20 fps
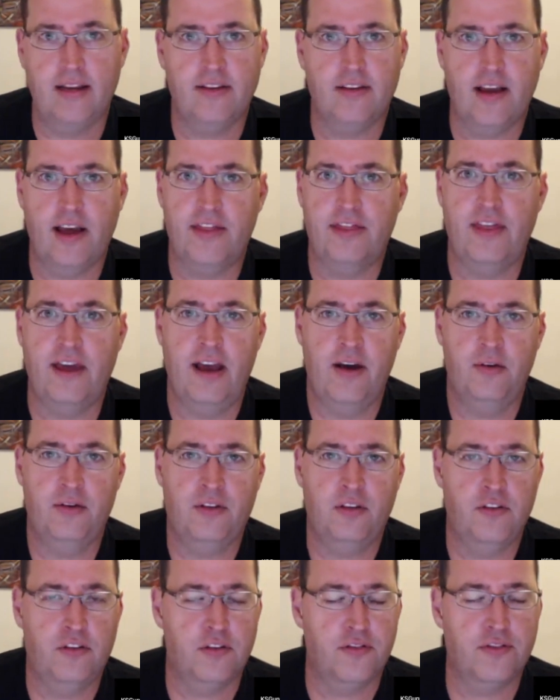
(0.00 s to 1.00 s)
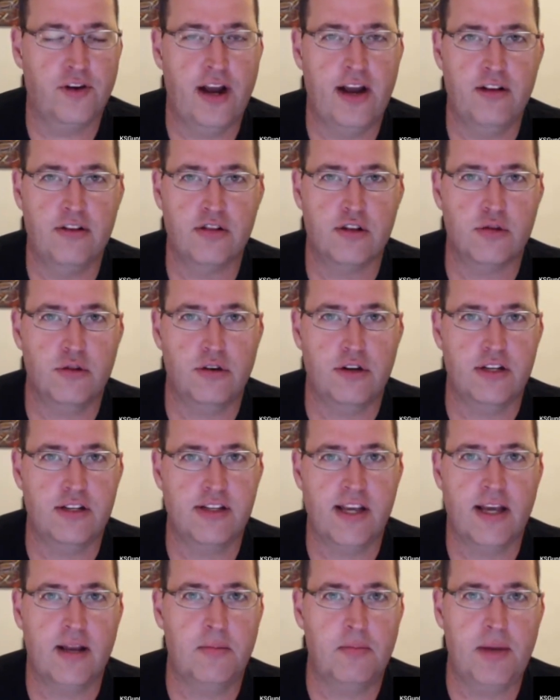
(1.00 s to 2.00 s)
It's got thousands of rounds through it. It's
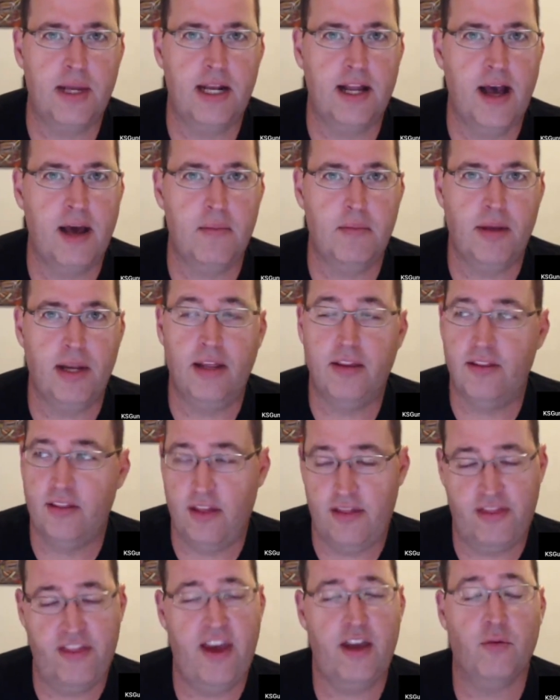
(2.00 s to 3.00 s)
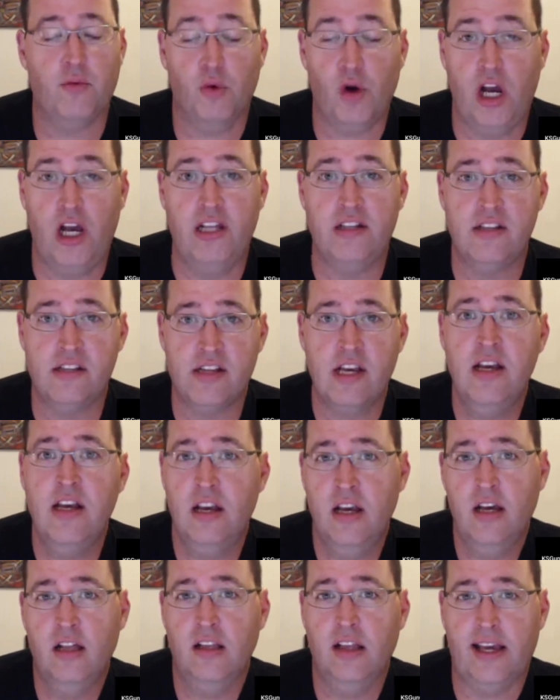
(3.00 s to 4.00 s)
kind of beat up, but the thing runs
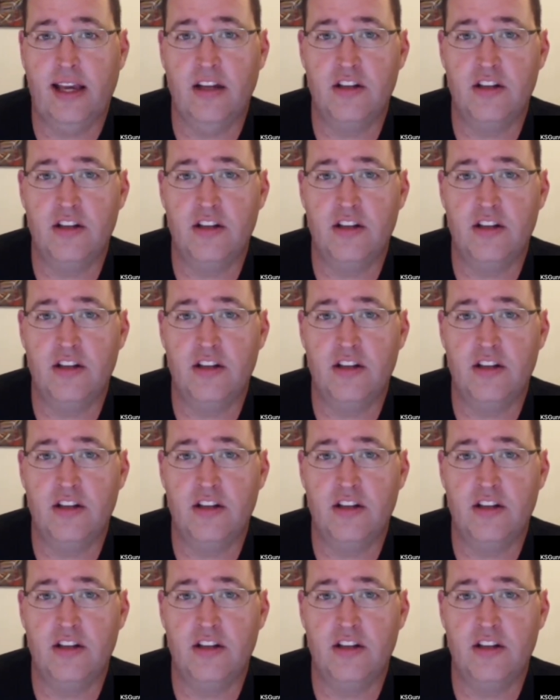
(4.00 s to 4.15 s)
like a